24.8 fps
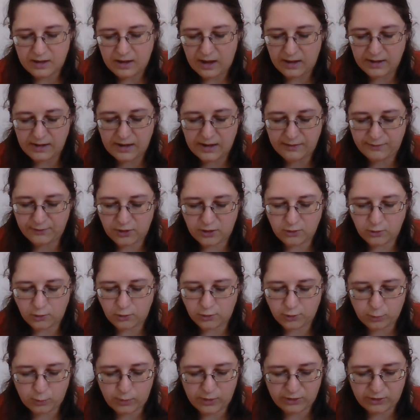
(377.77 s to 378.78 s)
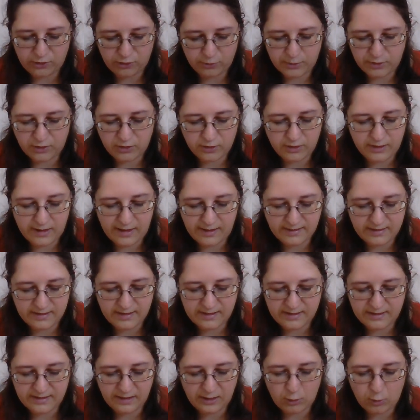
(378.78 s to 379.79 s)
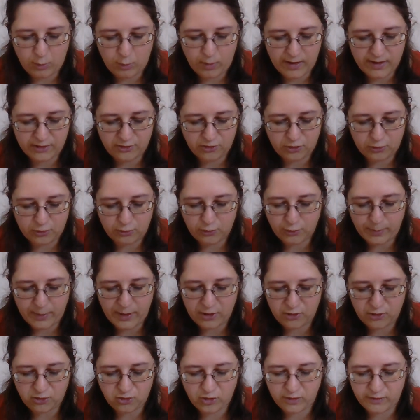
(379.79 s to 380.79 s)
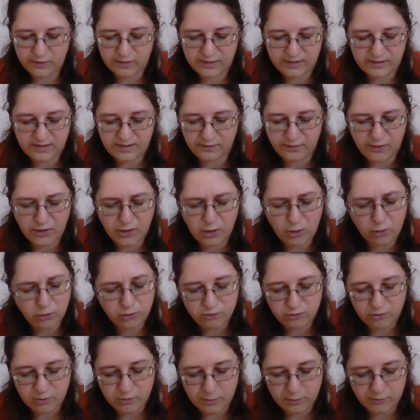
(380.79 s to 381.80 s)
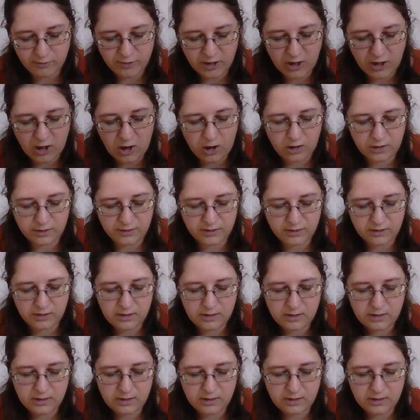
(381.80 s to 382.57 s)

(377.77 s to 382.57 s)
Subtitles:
and left her not a wish but to lessen his inquietude by assurances of unalterable regard.